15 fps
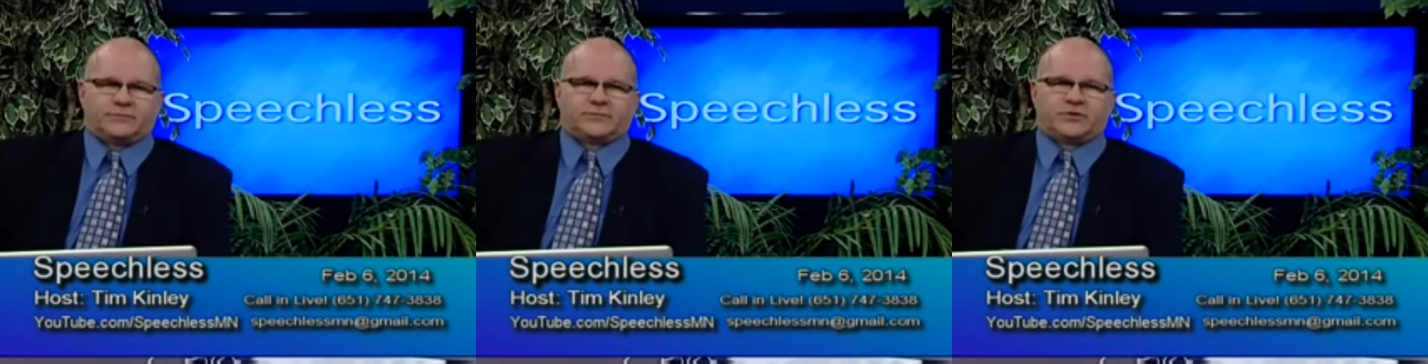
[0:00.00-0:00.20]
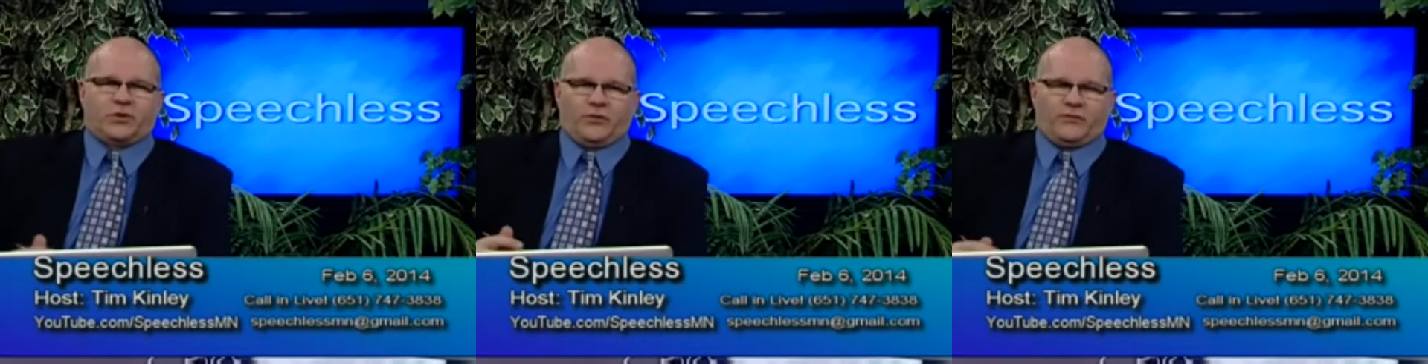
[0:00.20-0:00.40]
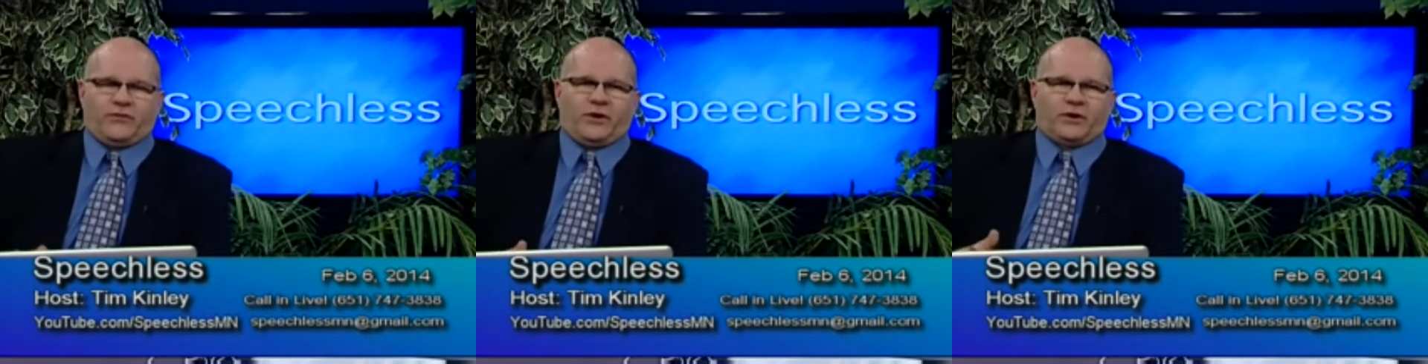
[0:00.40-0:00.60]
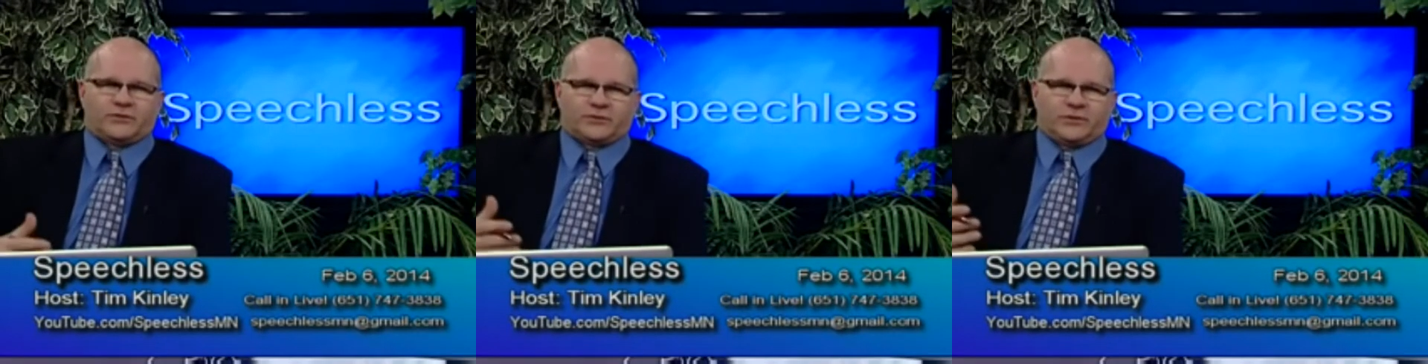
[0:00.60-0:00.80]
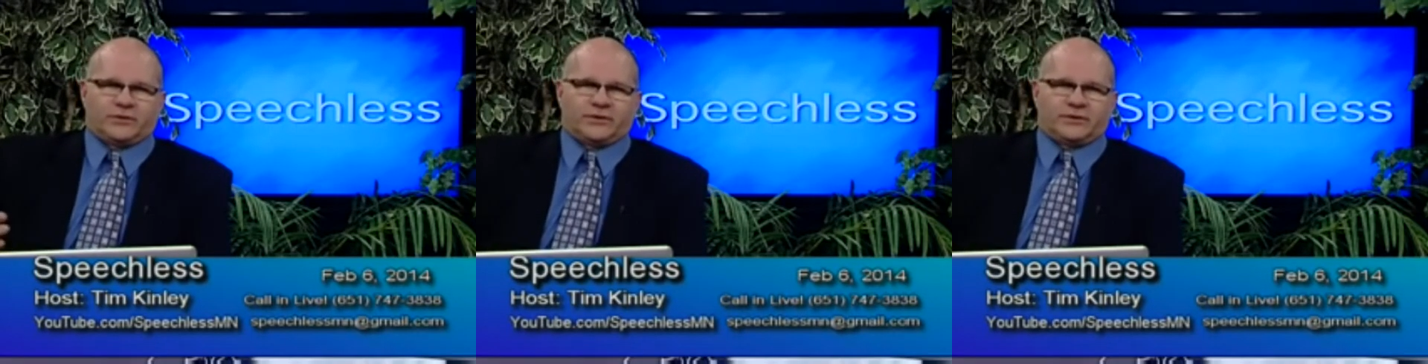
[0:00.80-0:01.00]
so far
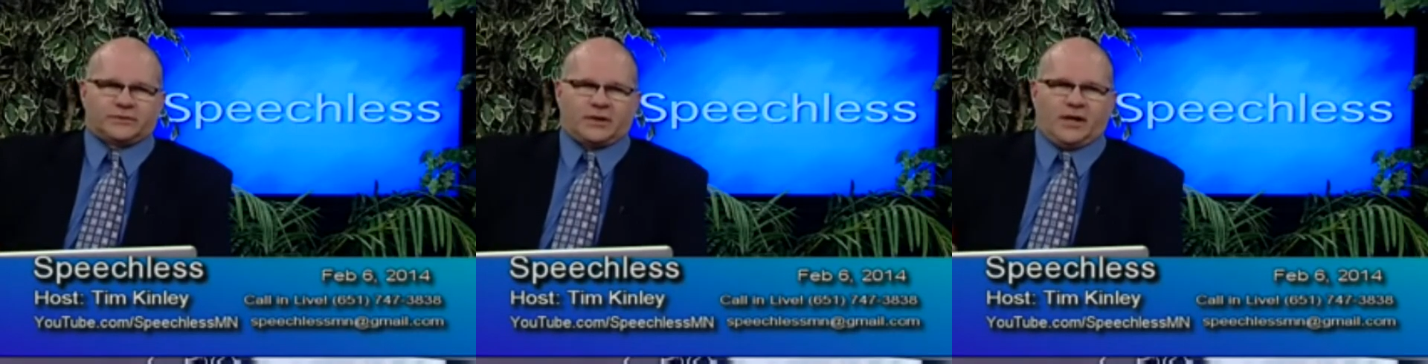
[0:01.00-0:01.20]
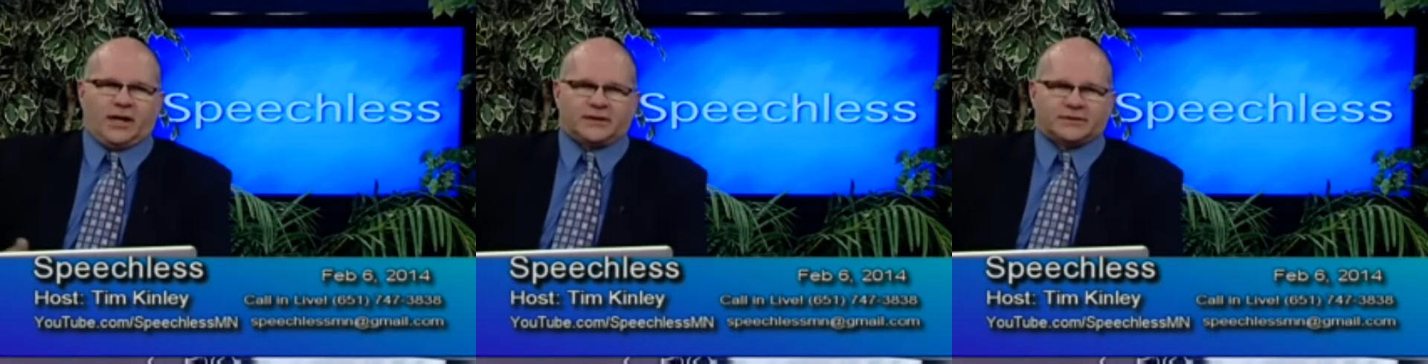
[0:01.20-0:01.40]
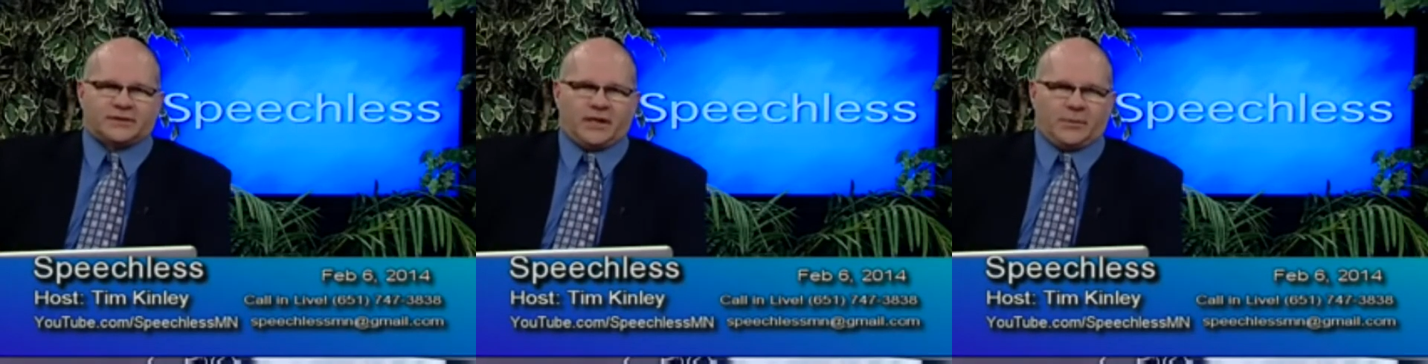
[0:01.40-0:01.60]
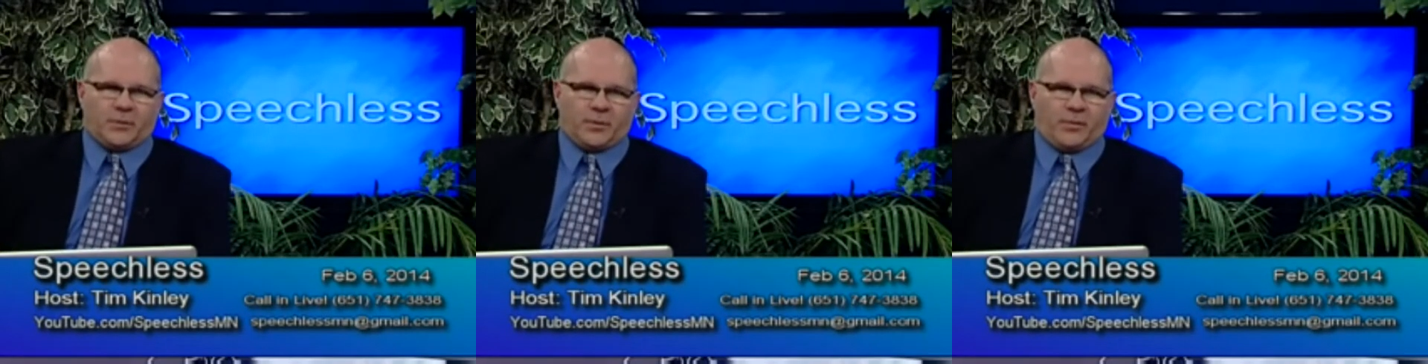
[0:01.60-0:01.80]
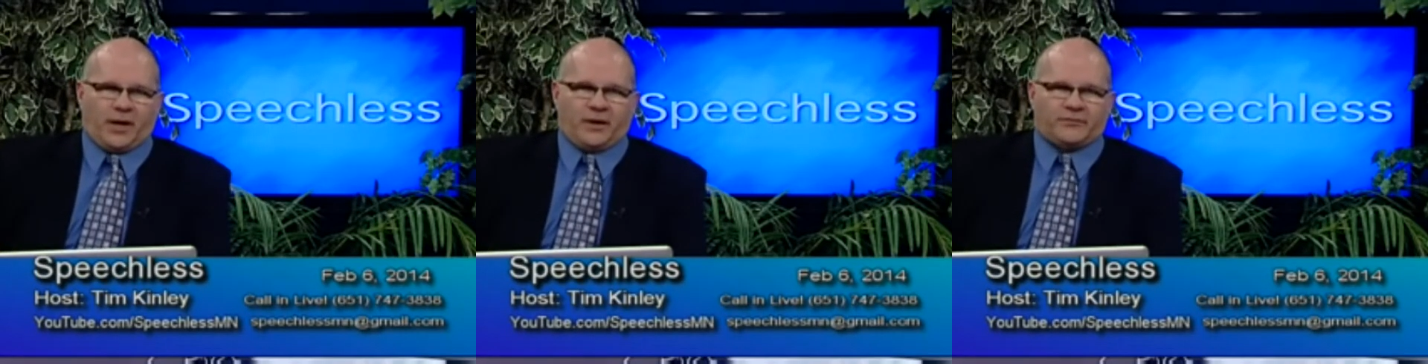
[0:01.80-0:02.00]
has only cost them
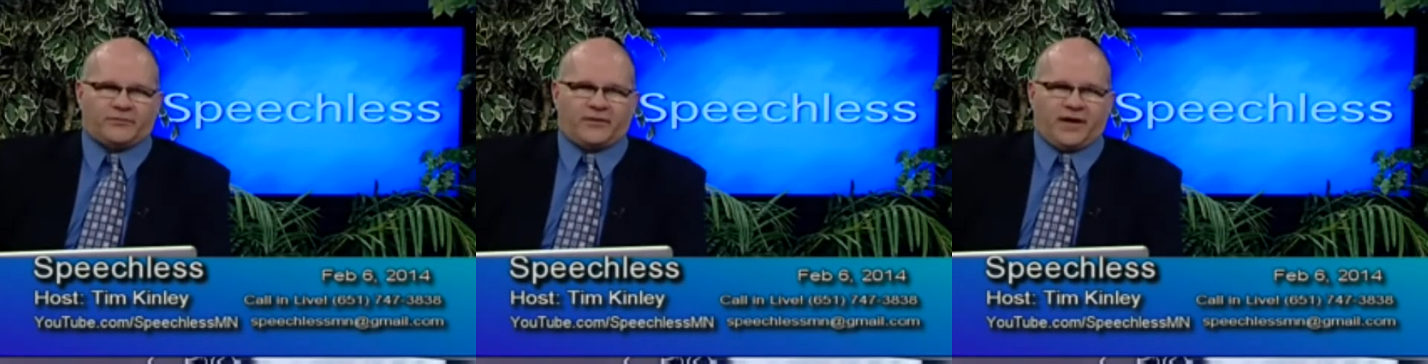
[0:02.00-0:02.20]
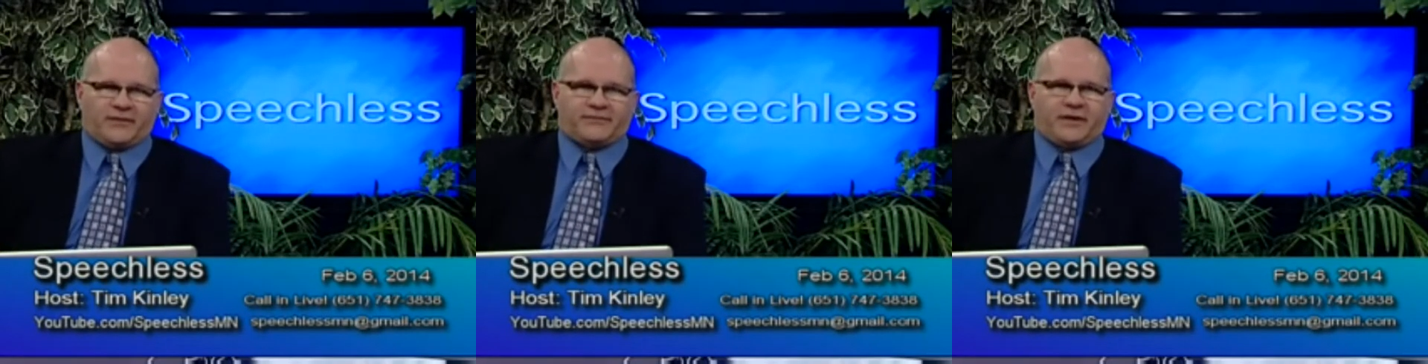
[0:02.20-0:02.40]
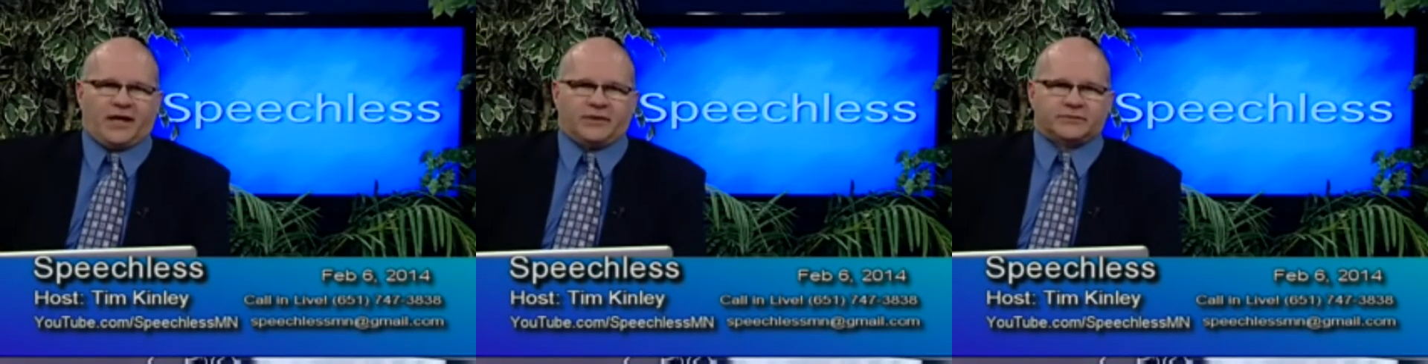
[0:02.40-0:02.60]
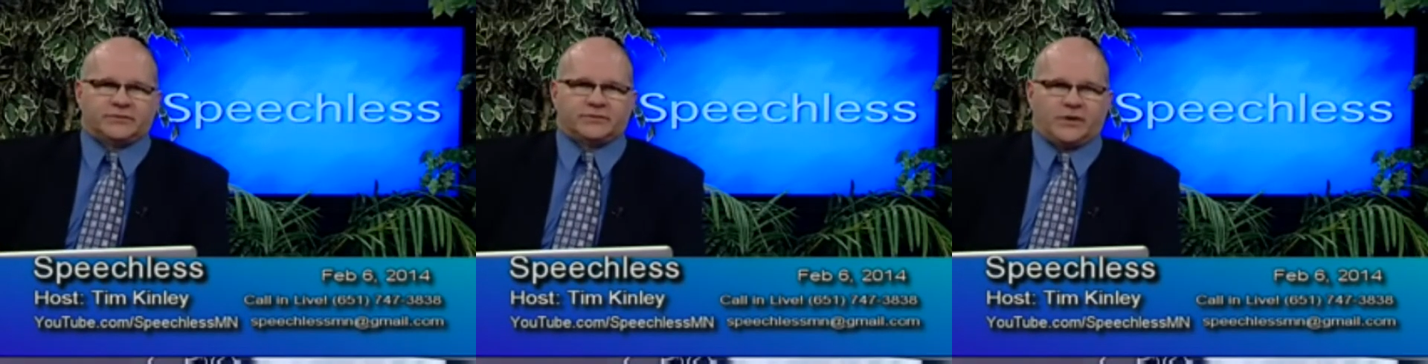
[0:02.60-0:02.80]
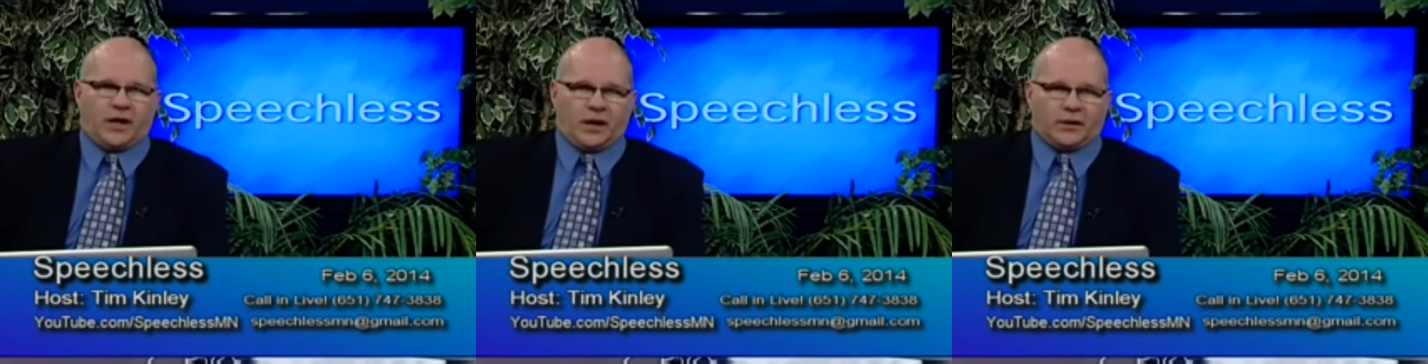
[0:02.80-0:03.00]
about
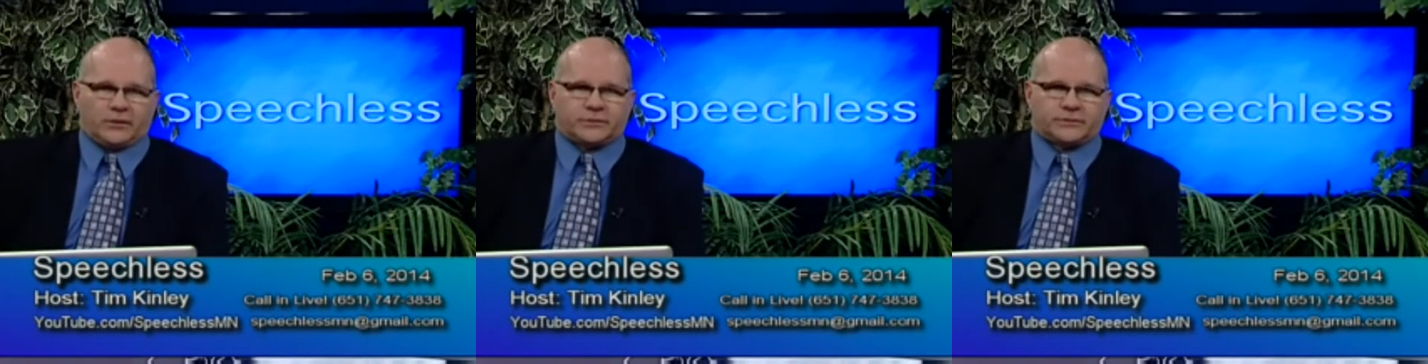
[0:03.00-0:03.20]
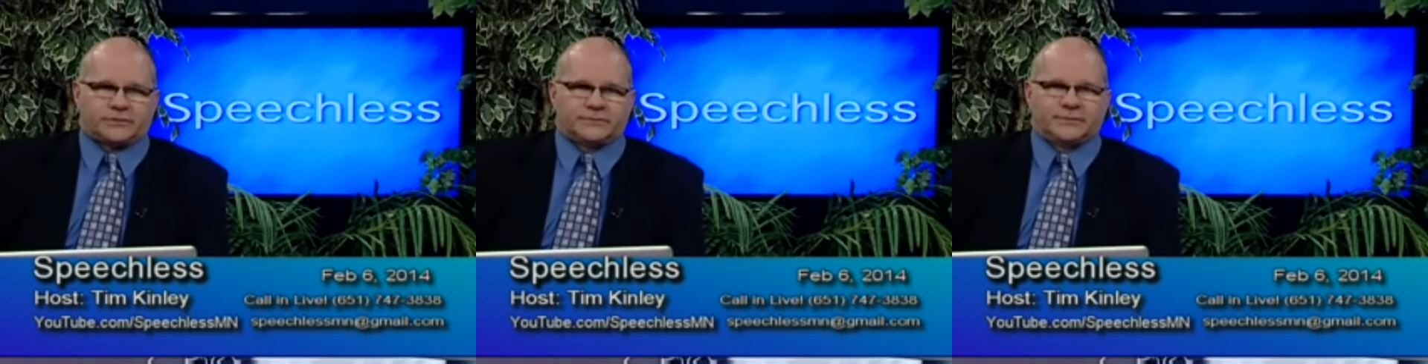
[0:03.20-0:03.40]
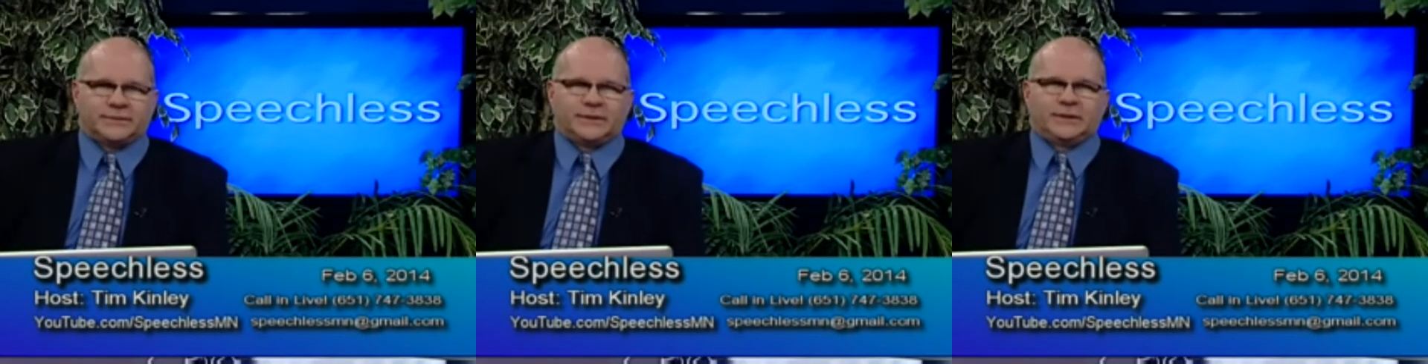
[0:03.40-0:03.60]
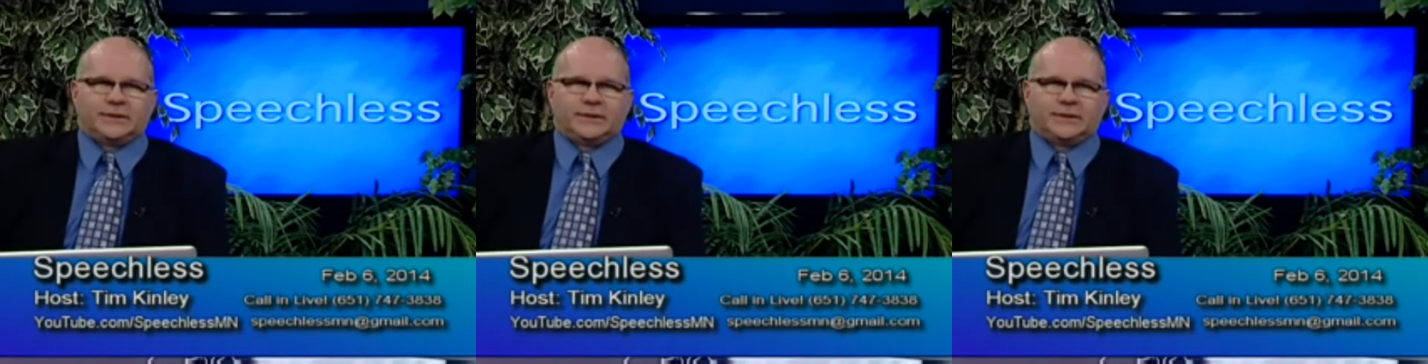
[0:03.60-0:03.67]
$5,000.